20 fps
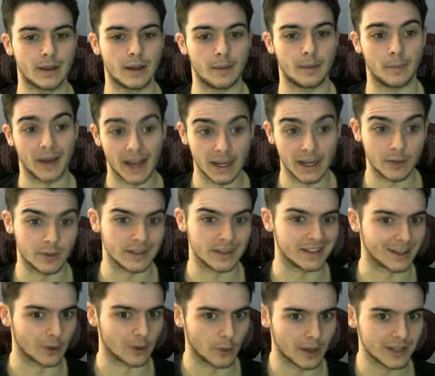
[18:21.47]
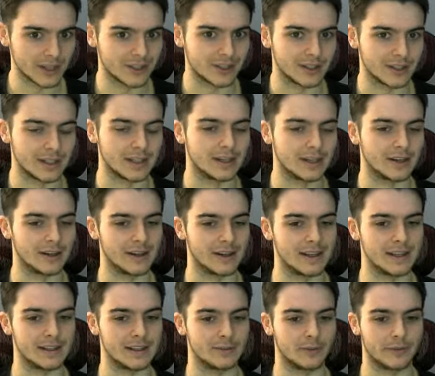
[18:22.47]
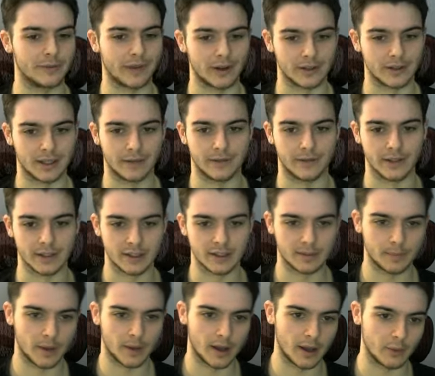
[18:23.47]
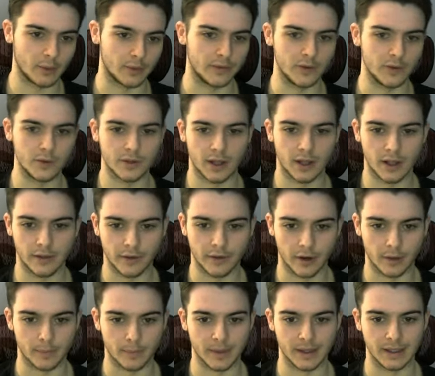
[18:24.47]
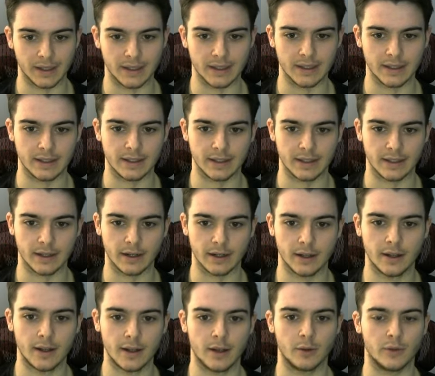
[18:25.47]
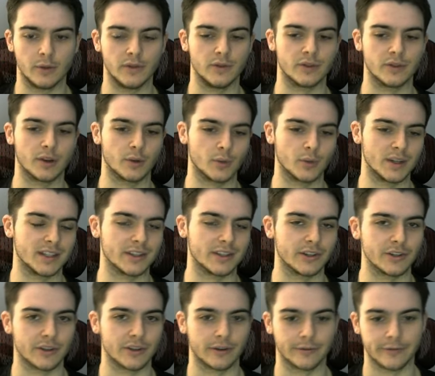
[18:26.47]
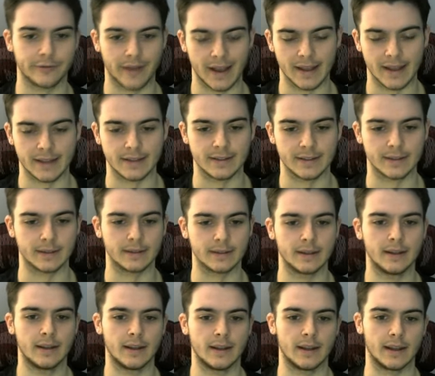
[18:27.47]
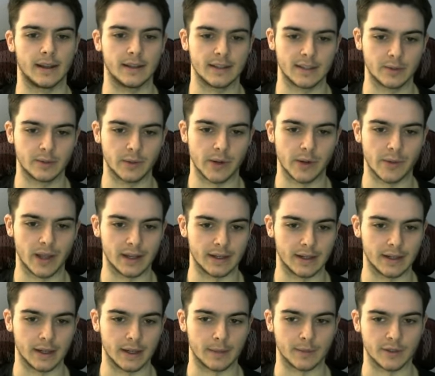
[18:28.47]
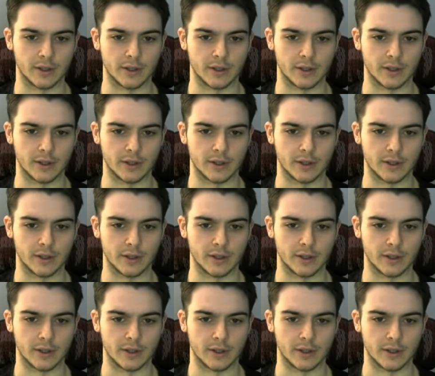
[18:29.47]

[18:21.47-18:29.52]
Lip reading: But anyways, the question here is we find ourselves in this spot. We've used all of our abilities here. We've used our research, our Fez, and this is where we ended up.